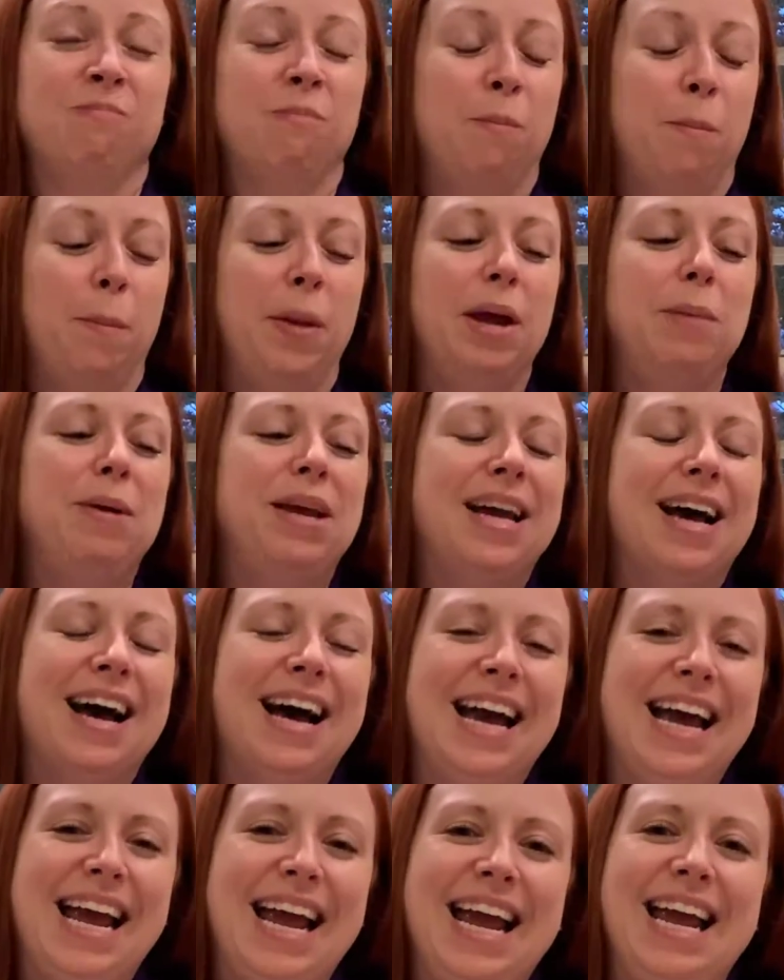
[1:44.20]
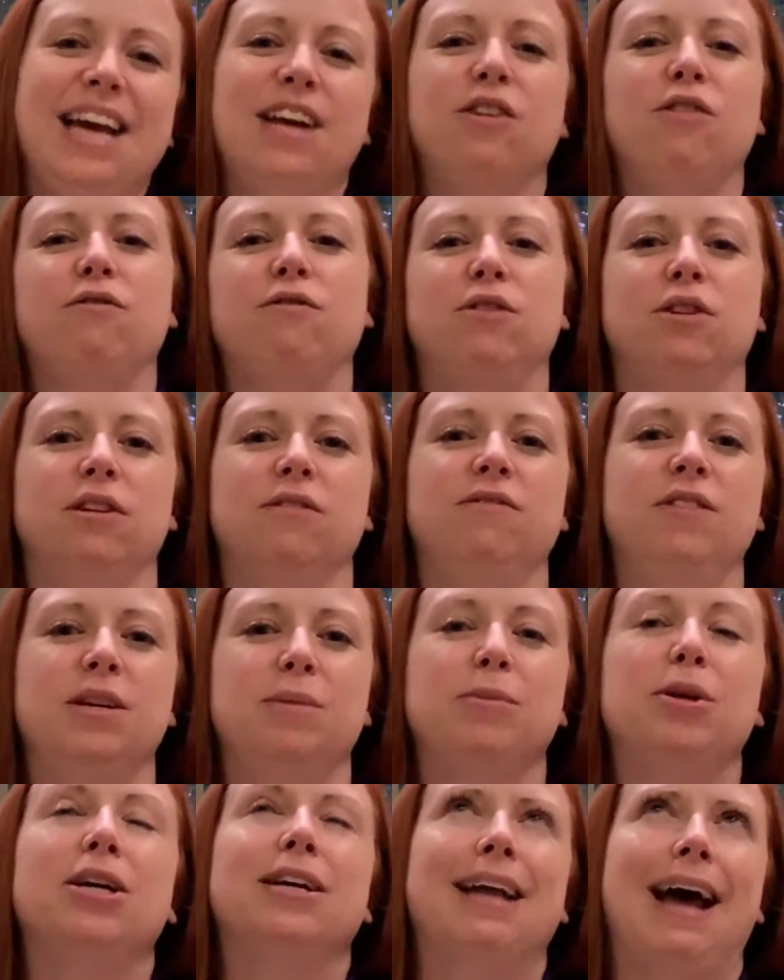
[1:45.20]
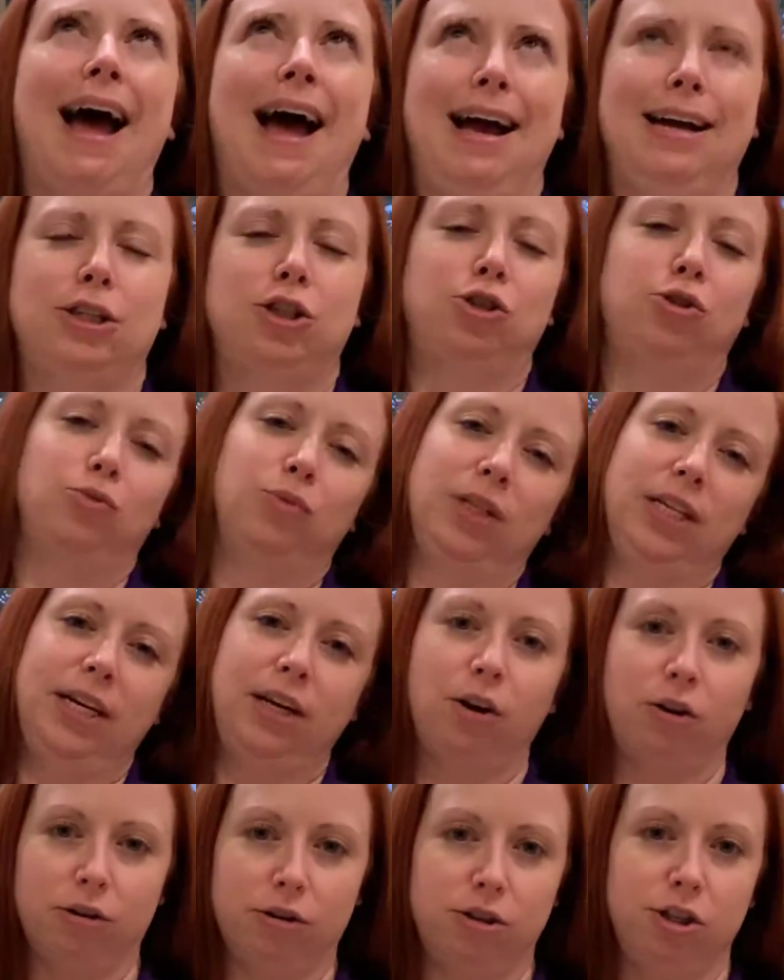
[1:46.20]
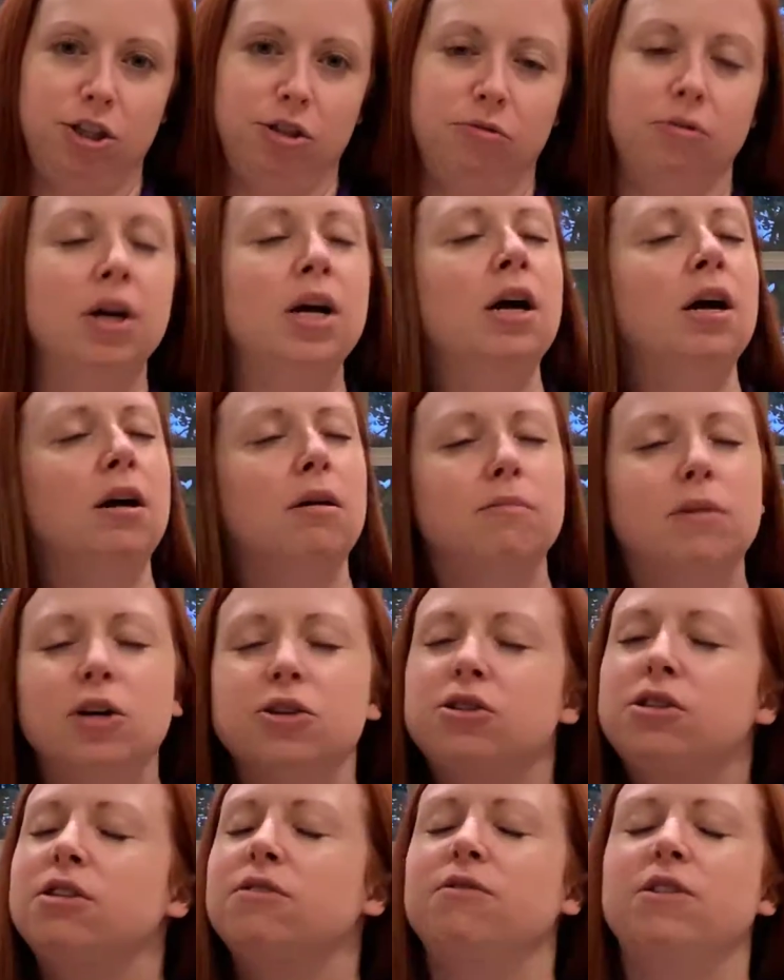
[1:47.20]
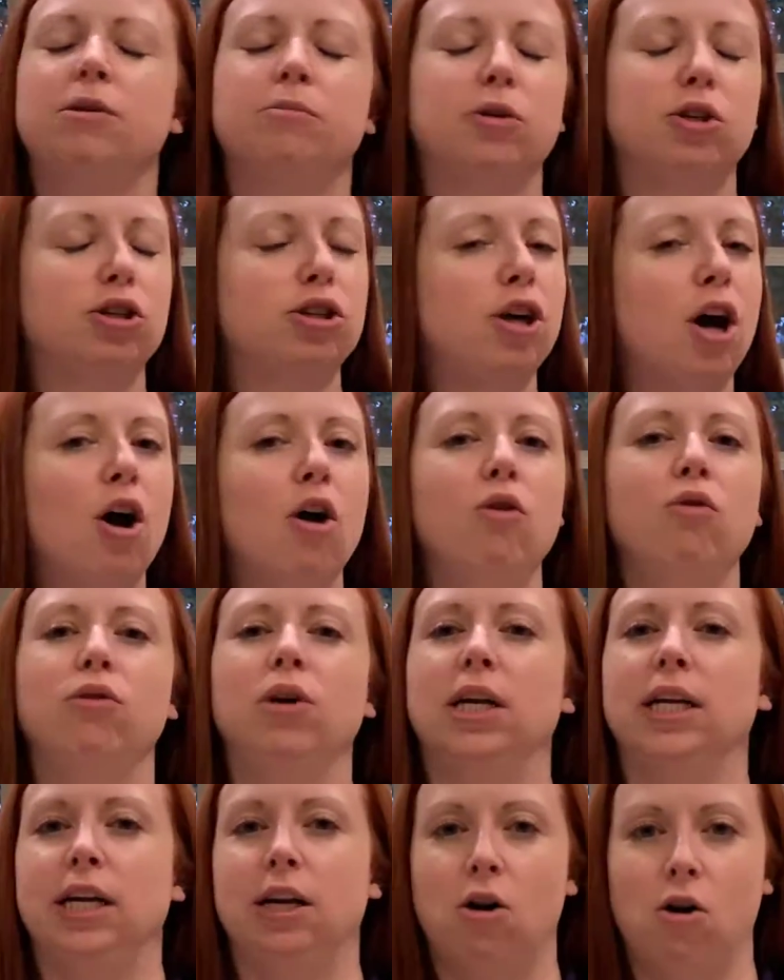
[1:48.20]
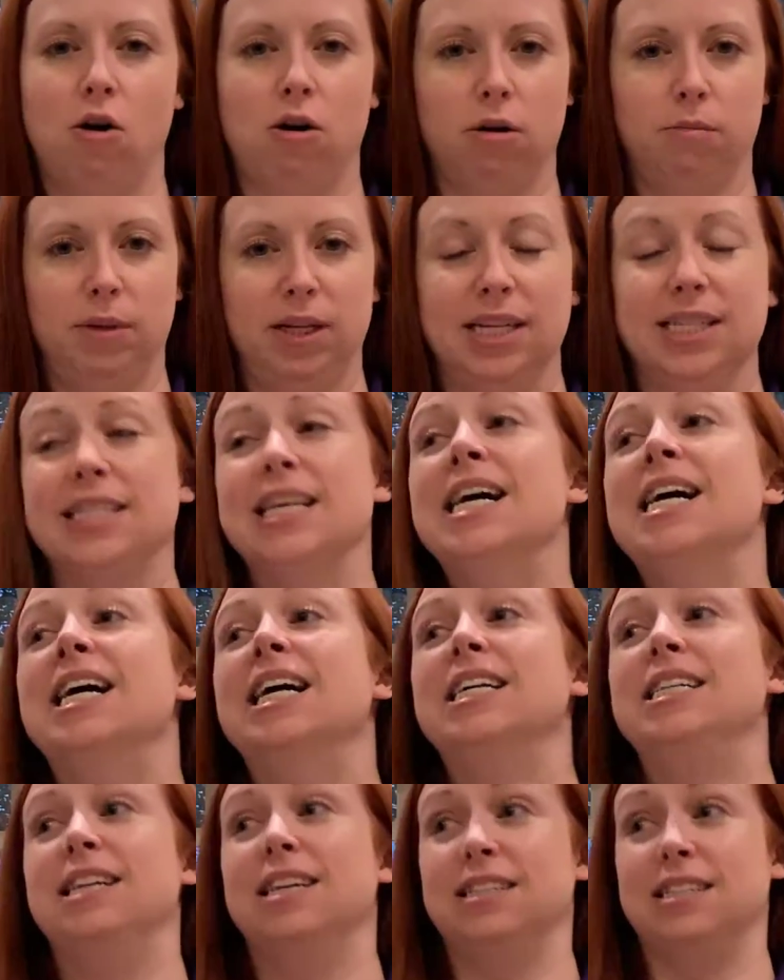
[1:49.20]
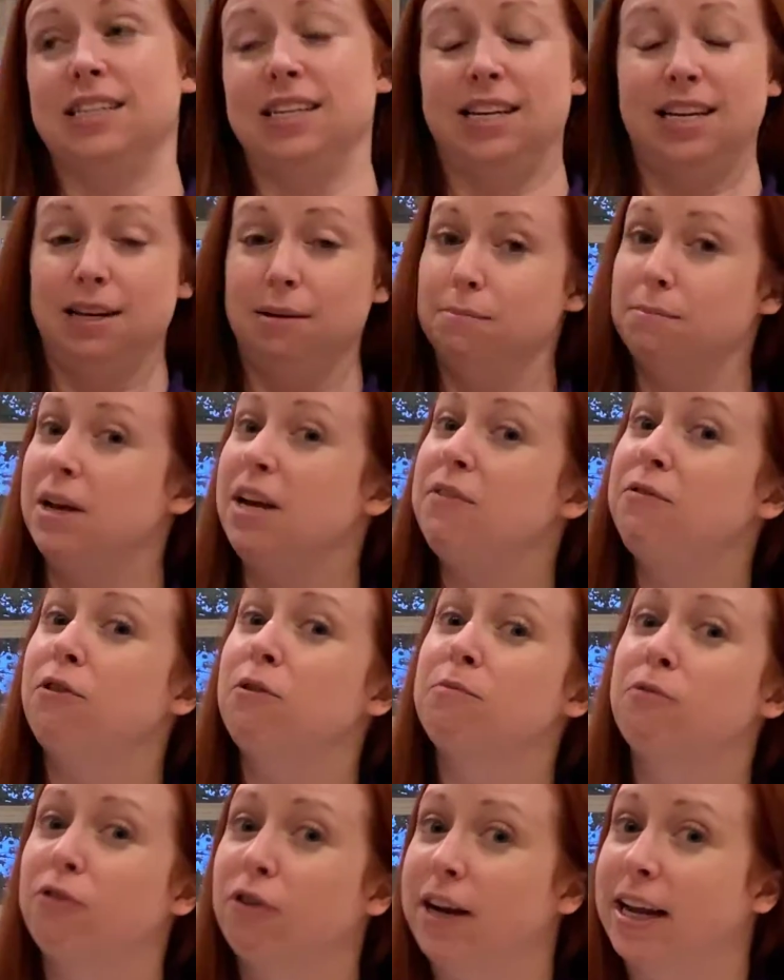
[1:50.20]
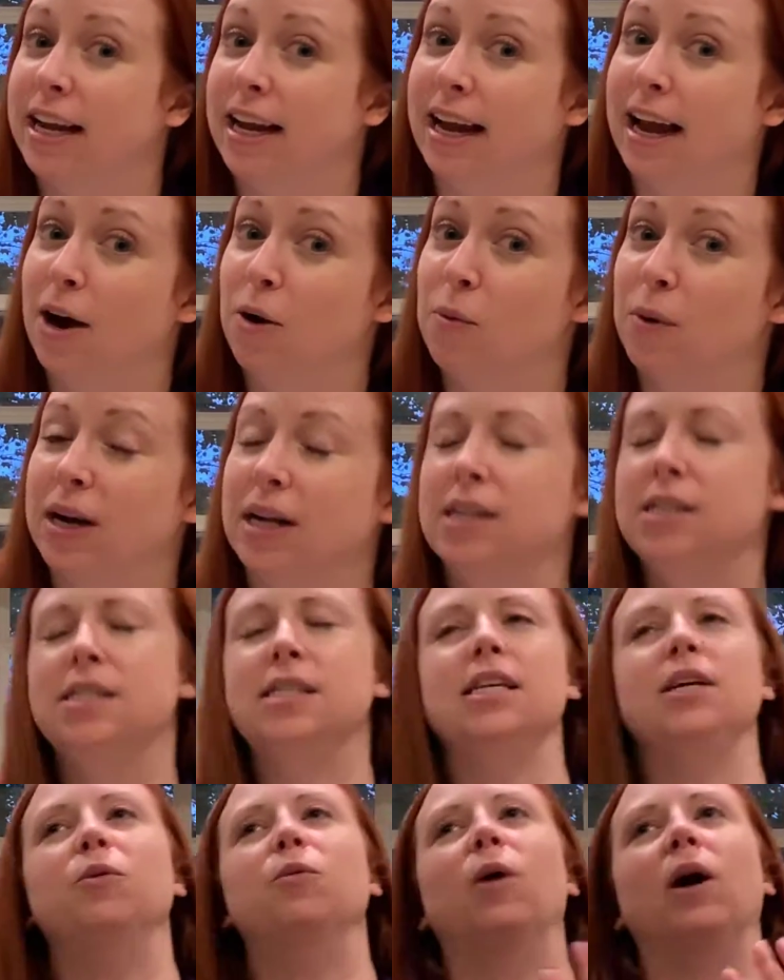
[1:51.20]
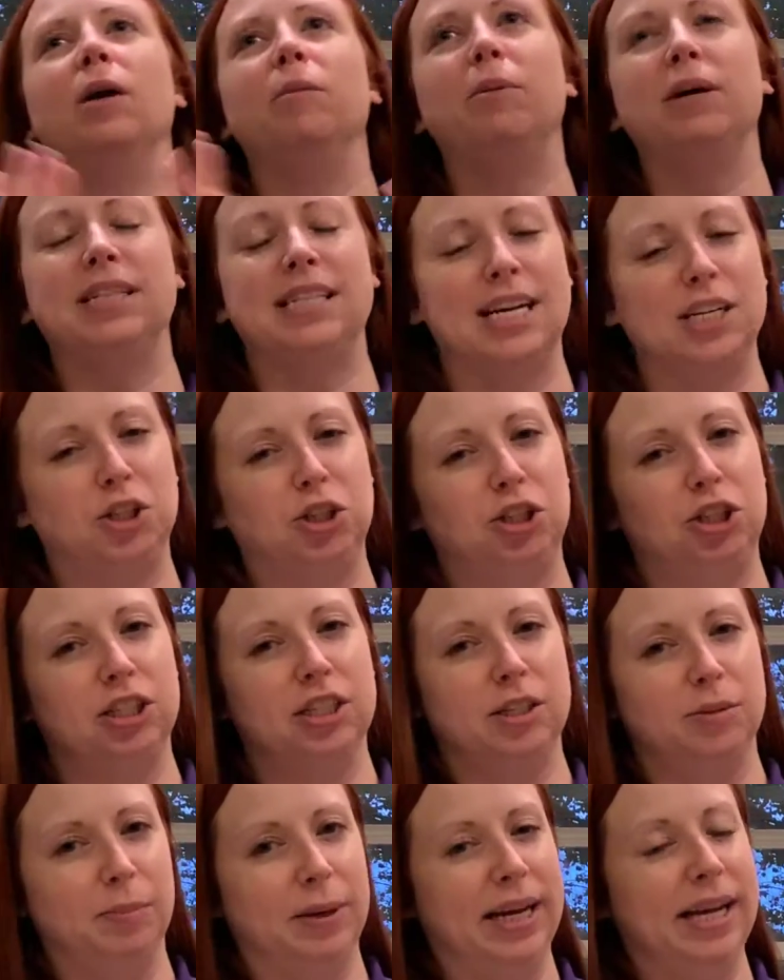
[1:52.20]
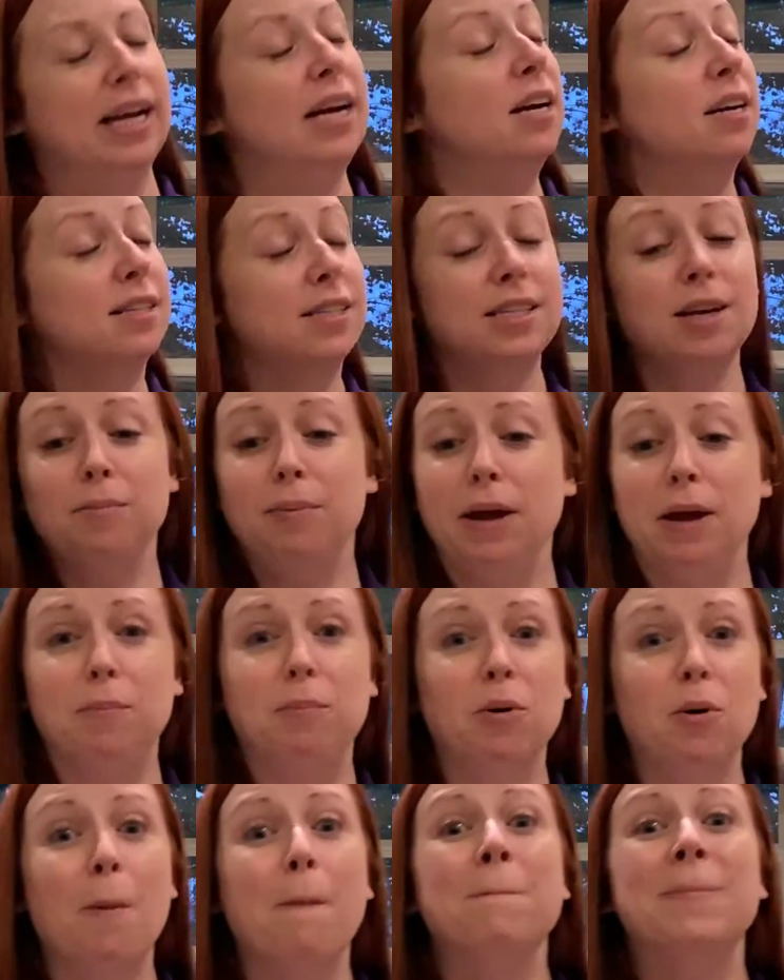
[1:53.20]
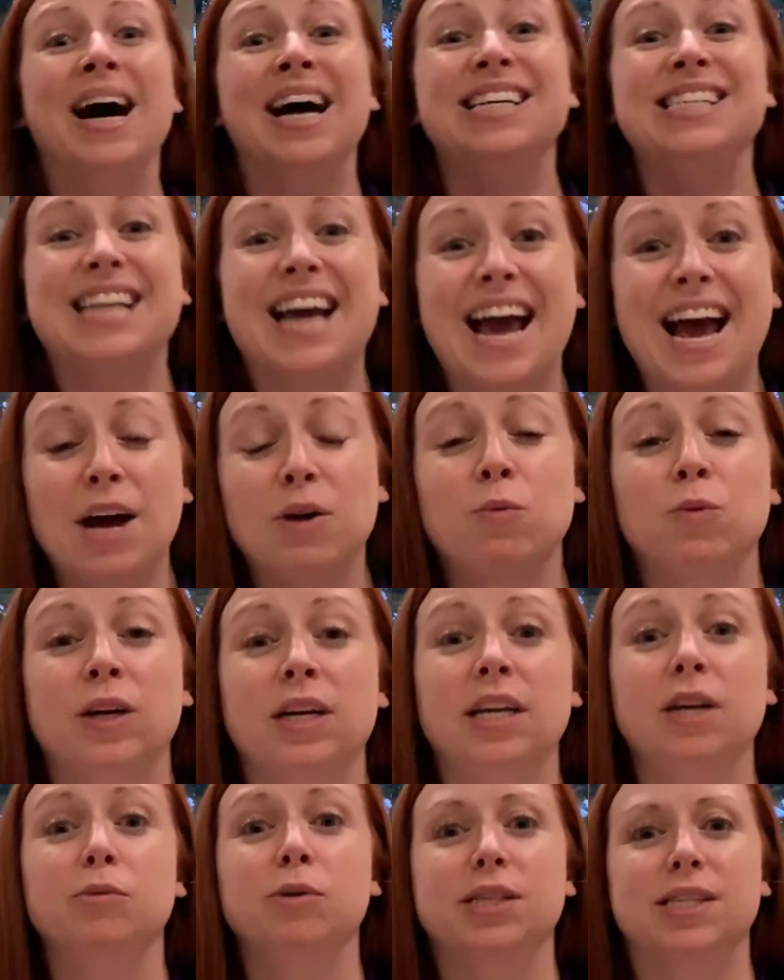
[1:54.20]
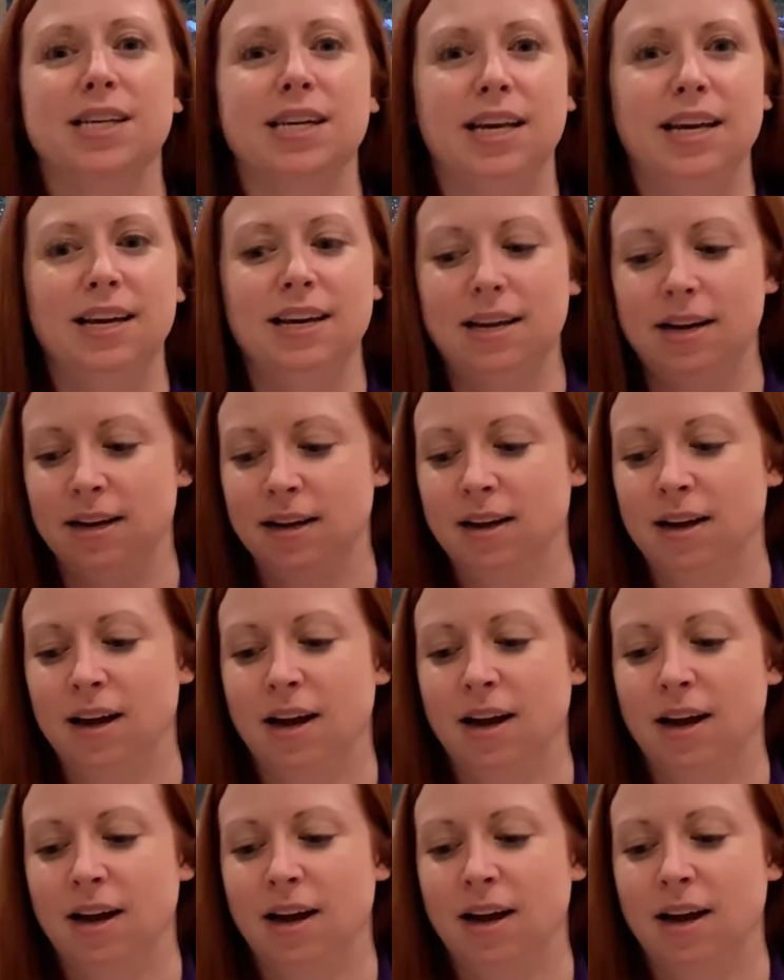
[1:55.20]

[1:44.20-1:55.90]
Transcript: maybe a handful of them could actually hurt you. Most of them are totally harmless. Doesn't keep me from freaking out when I see one, but that's just me. Some people, my dad, when he was a kid,